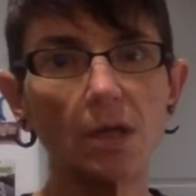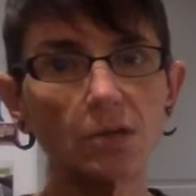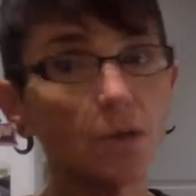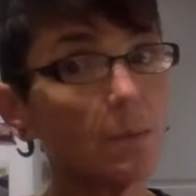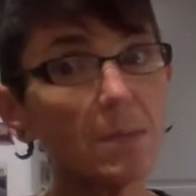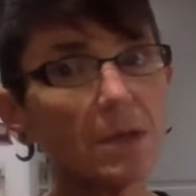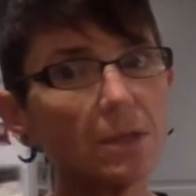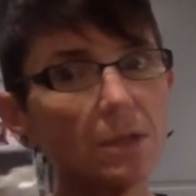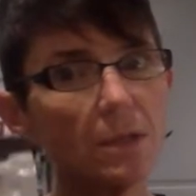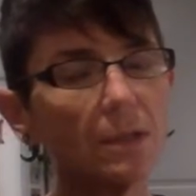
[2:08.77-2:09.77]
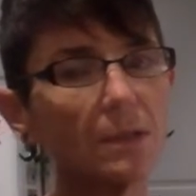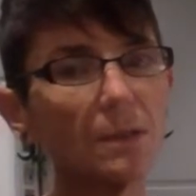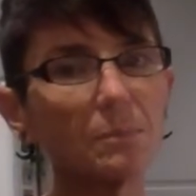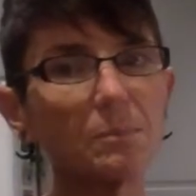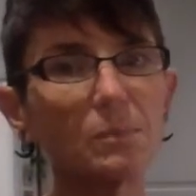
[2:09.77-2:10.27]
So I'm not going
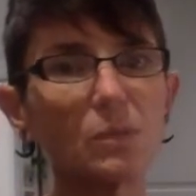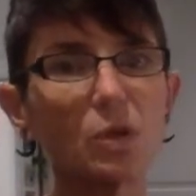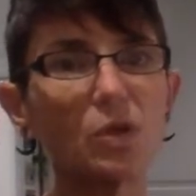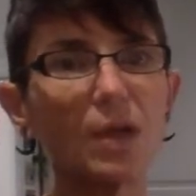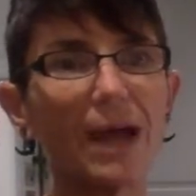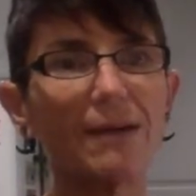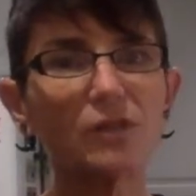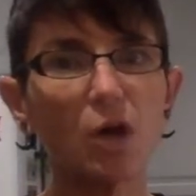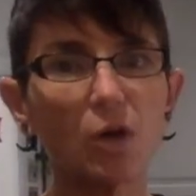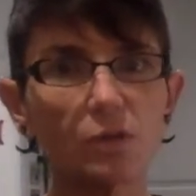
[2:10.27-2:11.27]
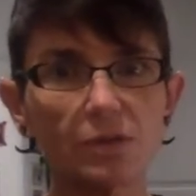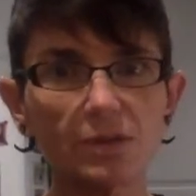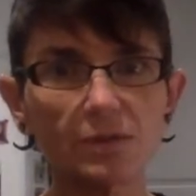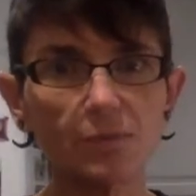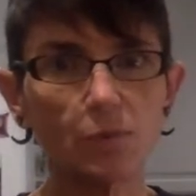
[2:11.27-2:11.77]
to have
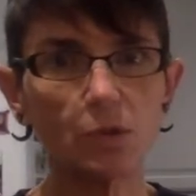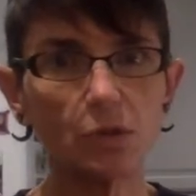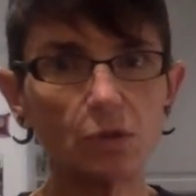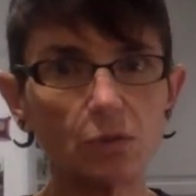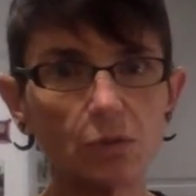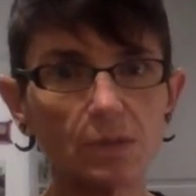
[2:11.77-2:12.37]
totals for you